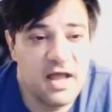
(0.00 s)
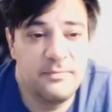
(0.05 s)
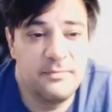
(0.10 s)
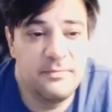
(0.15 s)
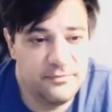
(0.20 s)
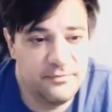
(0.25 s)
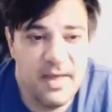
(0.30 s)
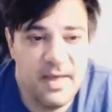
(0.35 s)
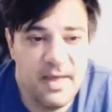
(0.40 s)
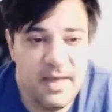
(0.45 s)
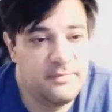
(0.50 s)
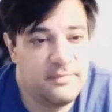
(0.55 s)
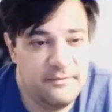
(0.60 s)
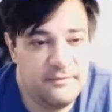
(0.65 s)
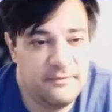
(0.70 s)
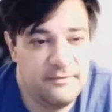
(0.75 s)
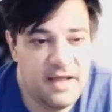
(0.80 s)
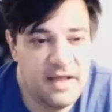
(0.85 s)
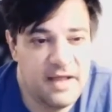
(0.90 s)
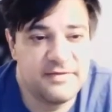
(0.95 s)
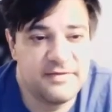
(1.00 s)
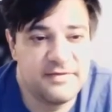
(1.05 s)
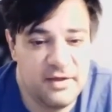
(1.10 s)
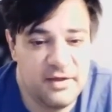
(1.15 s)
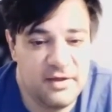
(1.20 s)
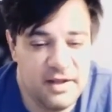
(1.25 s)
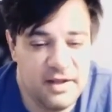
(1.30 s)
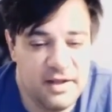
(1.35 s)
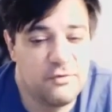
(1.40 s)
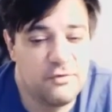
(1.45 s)
That comes from Madame
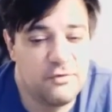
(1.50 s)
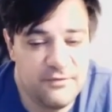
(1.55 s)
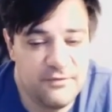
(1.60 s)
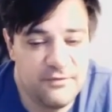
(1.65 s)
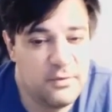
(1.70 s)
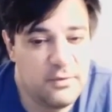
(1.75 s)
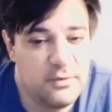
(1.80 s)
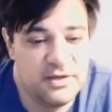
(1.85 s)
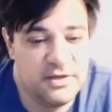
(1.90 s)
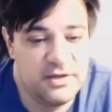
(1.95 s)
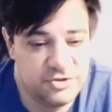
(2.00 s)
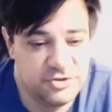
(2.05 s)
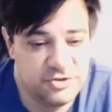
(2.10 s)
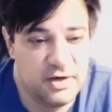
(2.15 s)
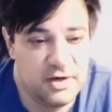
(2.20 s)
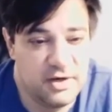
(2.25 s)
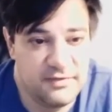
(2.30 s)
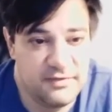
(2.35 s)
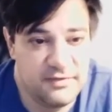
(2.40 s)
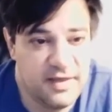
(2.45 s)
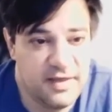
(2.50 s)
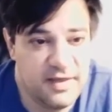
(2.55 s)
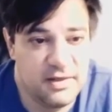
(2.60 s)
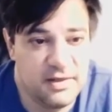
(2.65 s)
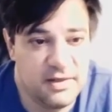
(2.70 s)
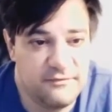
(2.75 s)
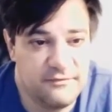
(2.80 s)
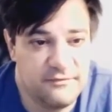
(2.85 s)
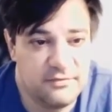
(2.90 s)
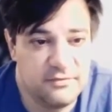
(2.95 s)
Blavatsky and her phony history that
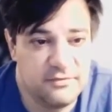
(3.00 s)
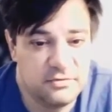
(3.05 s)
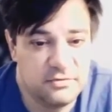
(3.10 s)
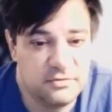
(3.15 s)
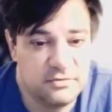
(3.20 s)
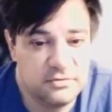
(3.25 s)
they believe.